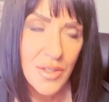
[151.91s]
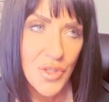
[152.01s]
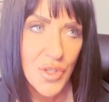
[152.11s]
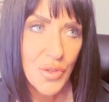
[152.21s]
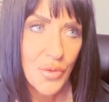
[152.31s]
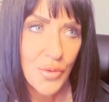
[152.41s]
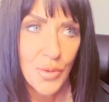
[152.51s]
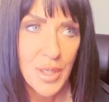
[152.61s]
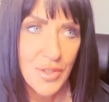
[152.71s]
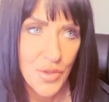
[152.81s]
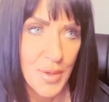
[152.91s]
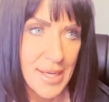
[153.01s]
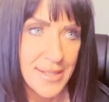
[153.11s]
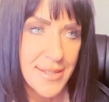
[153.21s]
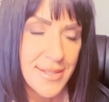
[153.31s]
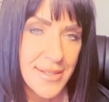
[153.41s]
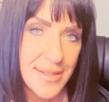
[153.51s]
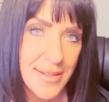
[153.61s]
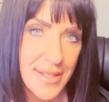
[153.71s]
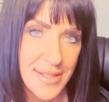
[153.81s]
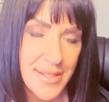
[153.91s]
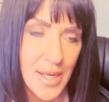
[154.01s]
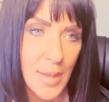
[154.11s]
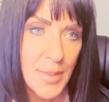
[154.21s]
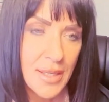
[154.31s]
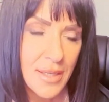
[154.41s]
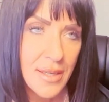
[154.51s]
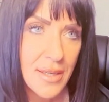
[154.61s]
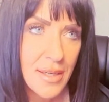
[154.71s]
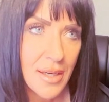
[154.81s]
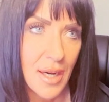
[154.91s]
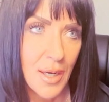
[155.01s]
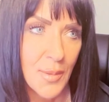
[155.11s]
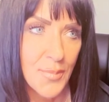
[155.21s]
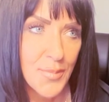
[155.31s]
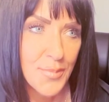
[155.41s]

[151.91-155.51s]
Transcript: to address this topic um,